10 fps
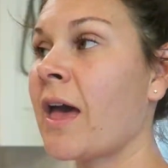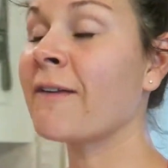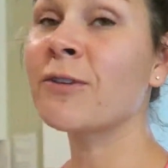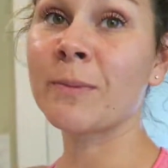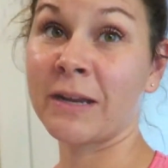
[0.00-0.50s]

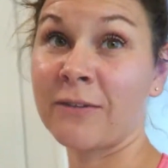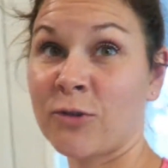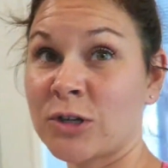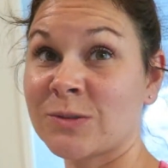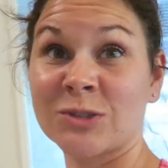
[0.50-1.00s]
everybody, of
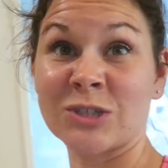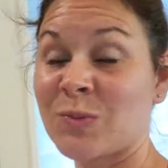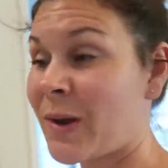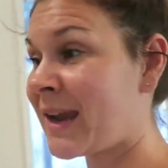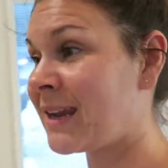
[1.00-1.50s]
course, was
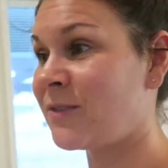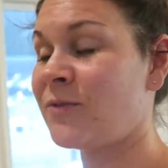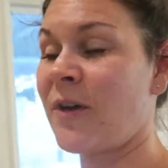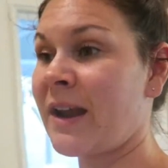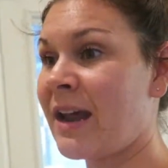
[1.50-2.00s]
just waiting
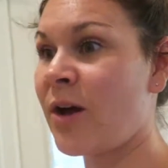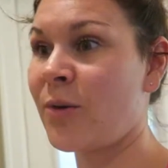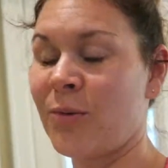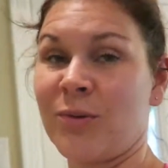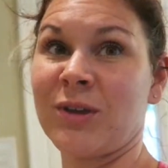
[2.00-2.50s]
to find
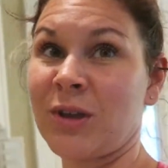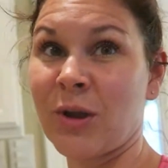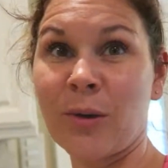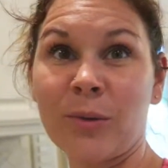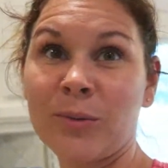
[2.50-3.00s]
out, you
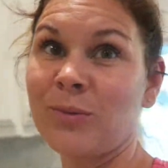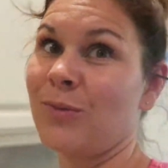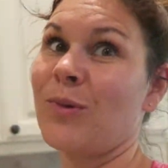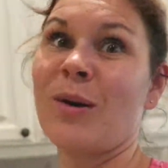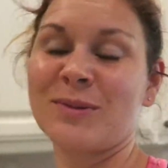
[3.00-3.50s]
know,
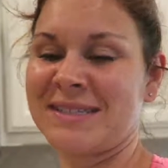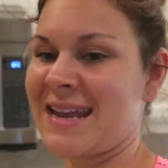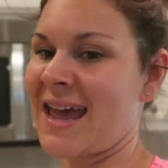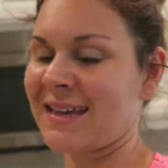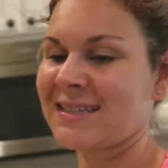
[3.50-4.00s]
what was
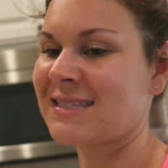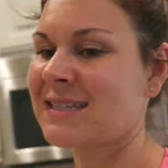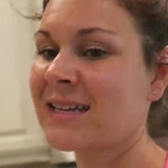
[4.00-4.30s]
next.